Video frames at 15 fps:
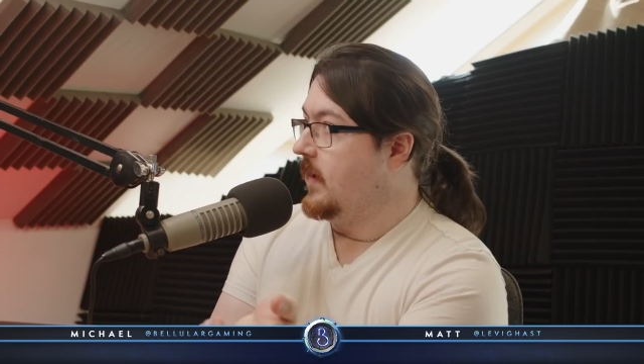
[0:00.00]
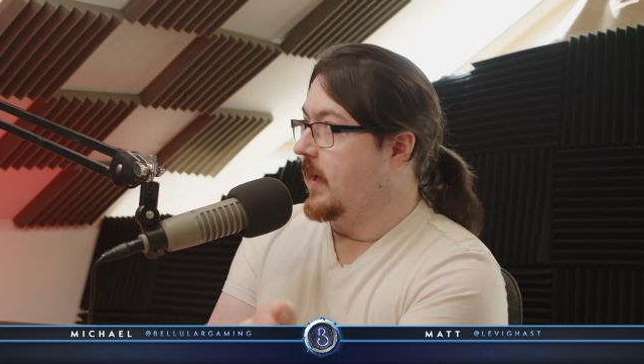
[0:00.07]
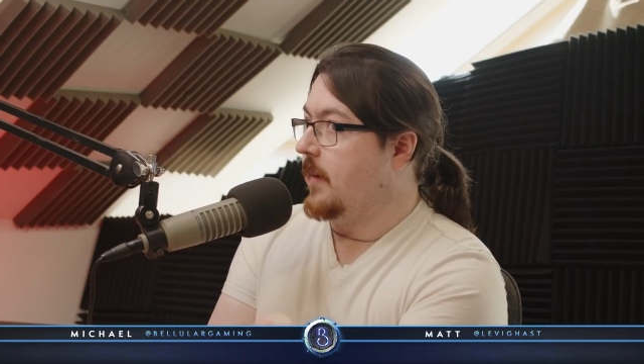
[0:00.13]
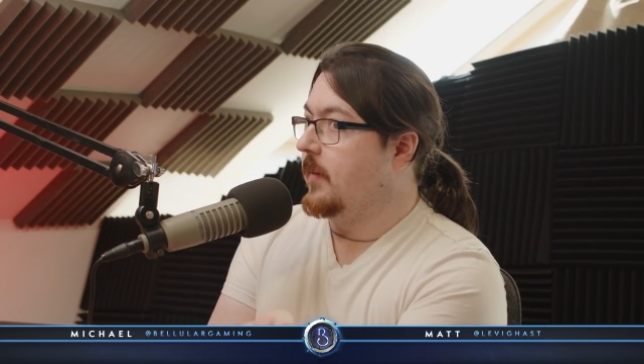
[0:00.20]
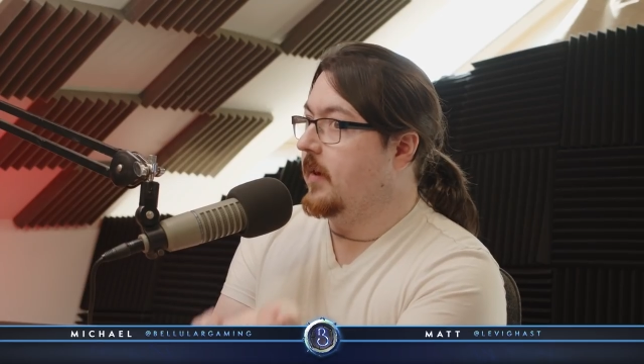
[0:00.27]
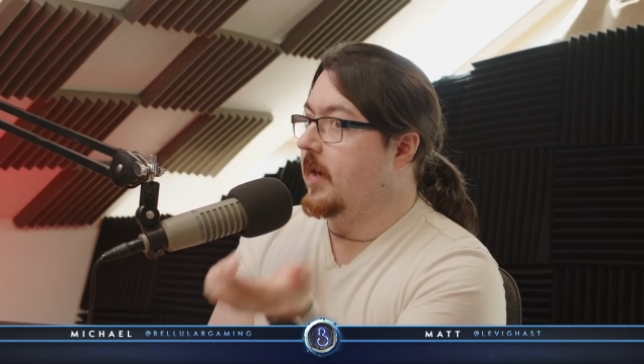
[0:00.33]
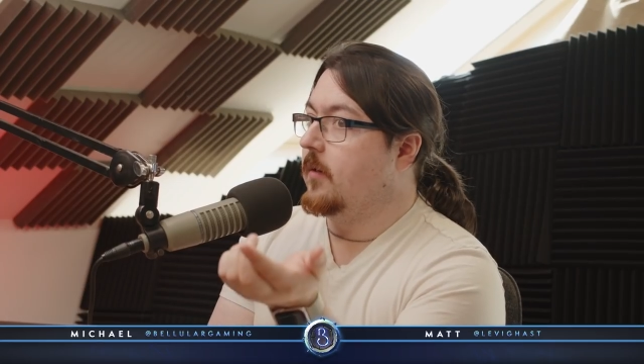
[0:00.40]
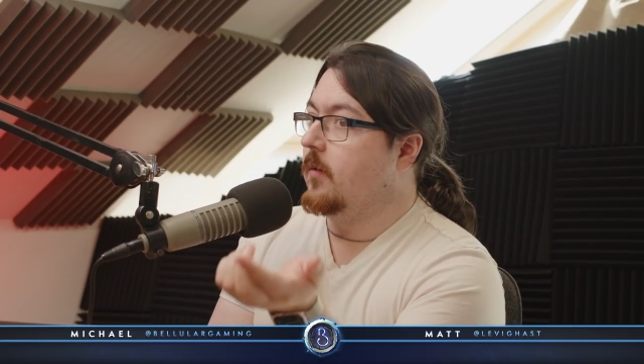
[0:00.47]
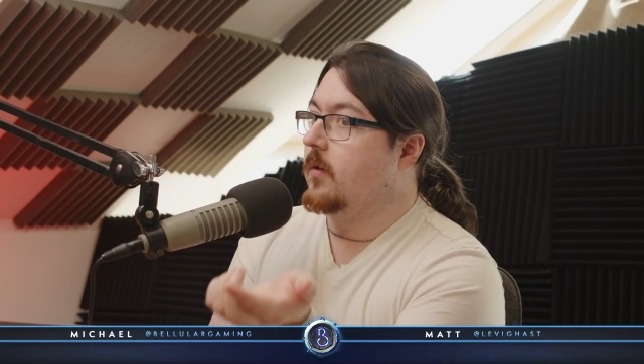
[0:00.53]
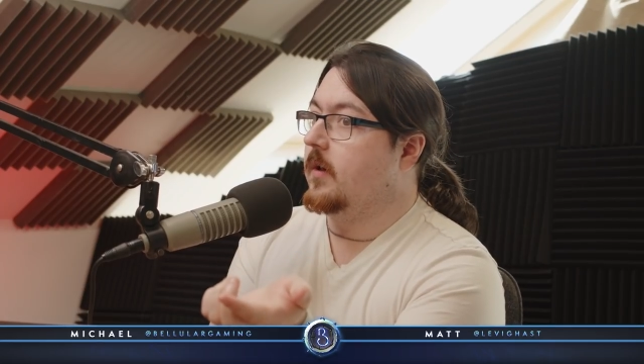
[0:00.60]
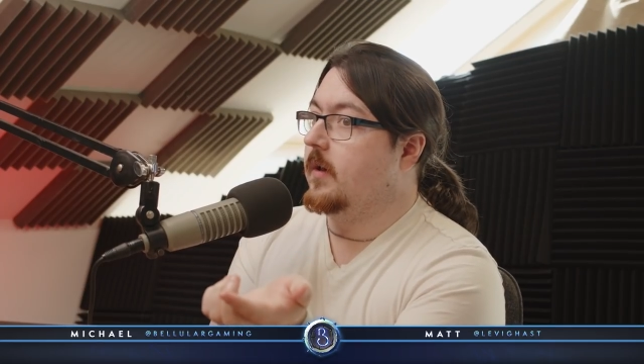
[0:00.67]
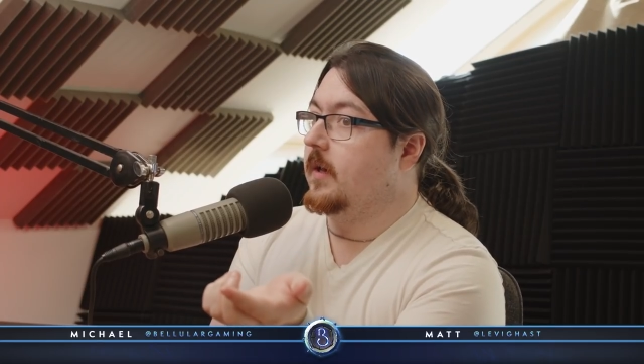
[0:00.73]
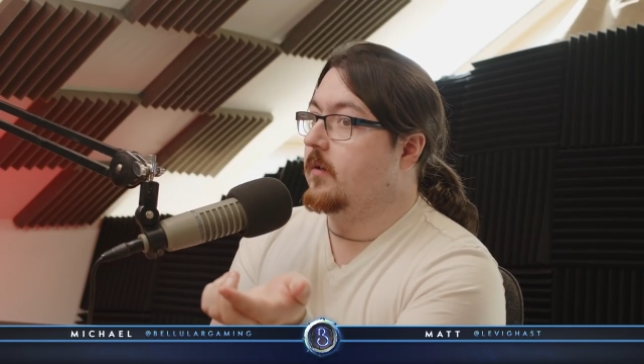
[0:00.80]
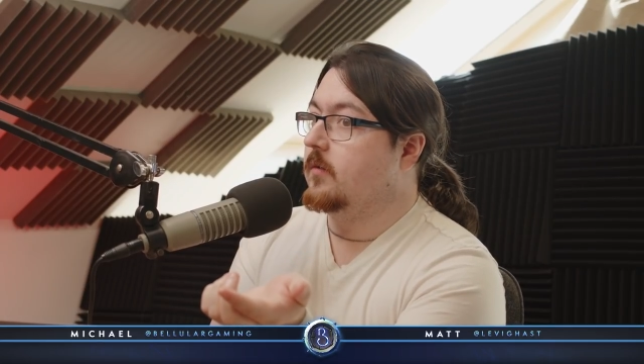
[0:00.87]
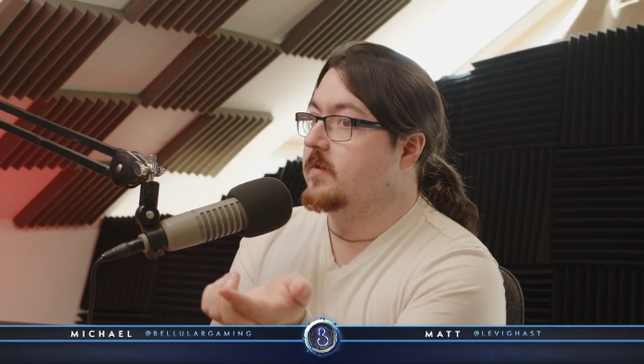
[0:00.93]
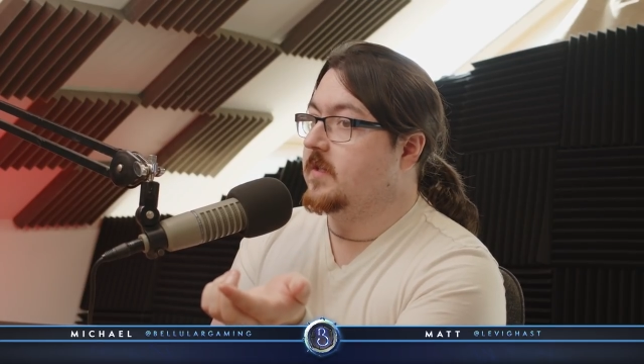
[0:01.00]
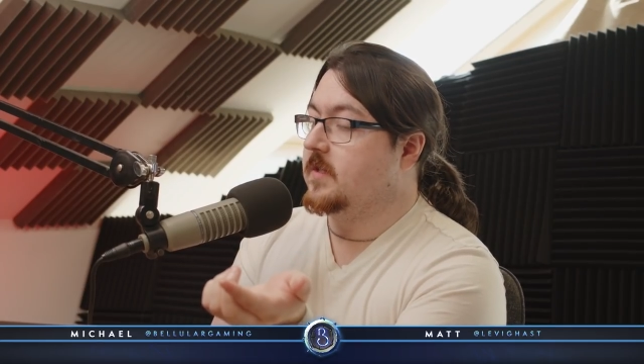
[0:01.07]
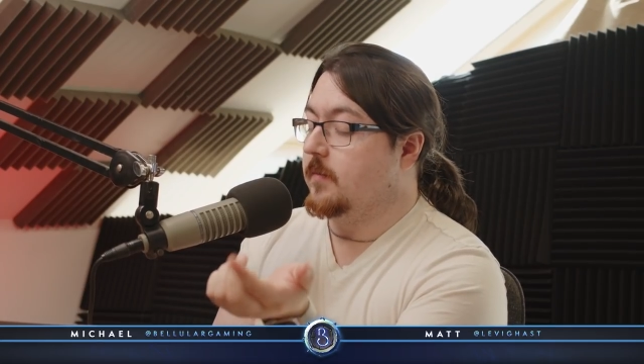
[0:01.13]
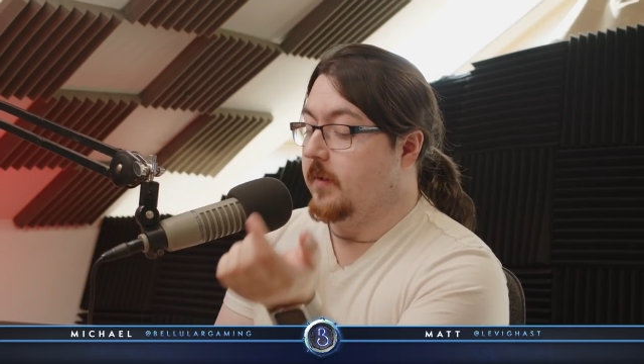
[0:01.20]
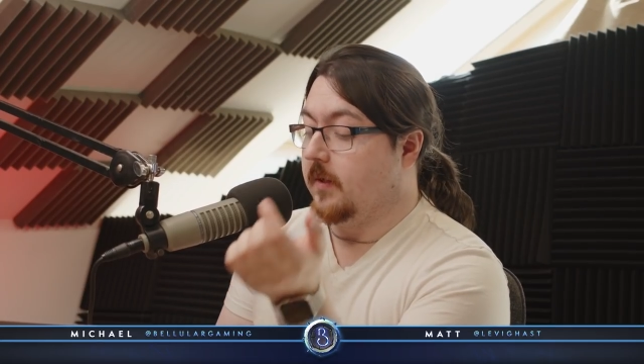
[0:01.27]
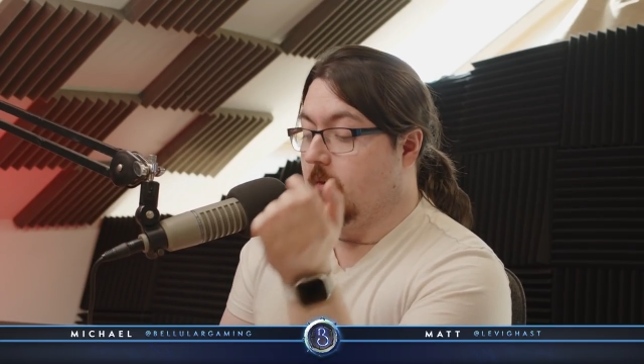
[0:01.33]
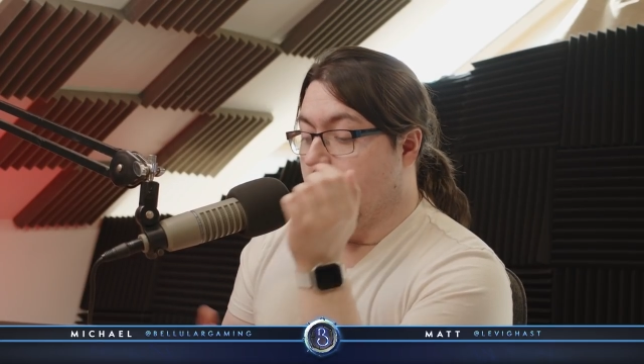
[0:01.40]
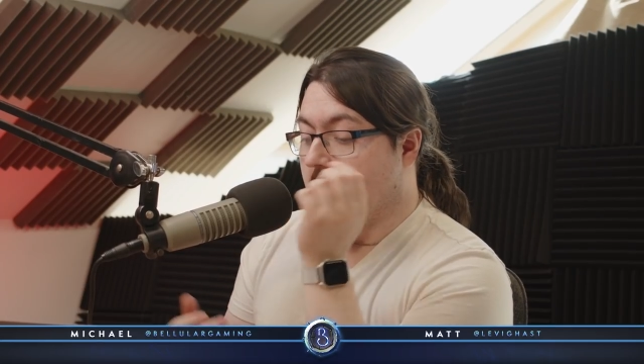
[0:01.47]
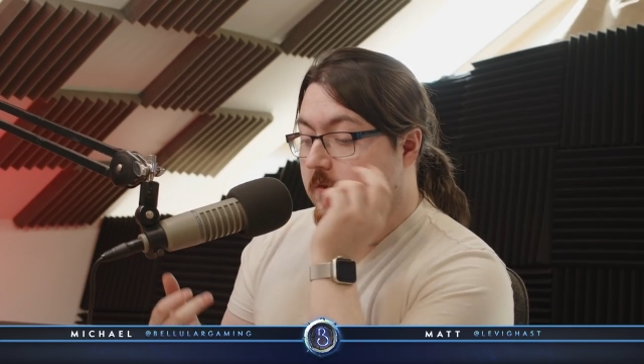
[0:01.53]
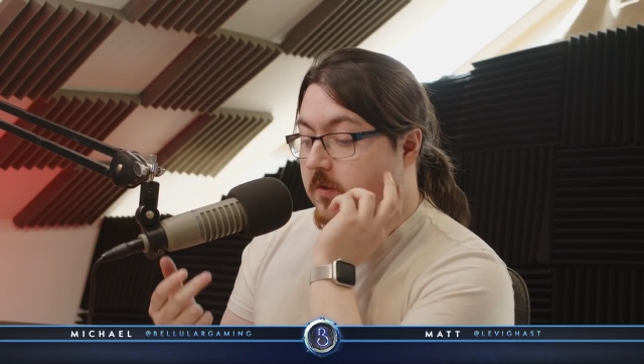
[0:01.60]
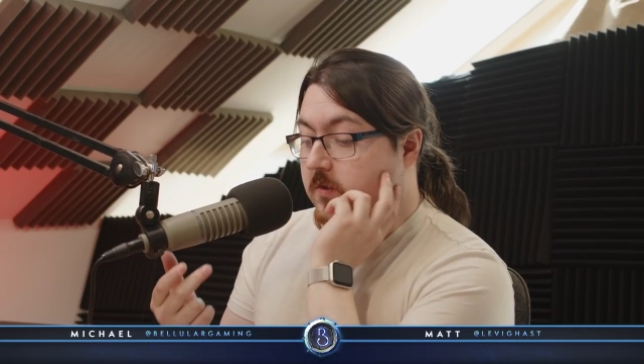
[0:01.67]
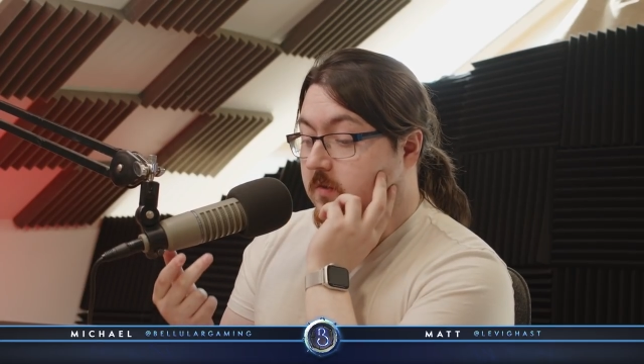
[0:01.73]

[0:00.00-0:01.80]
gaming ecosystem, ego culture.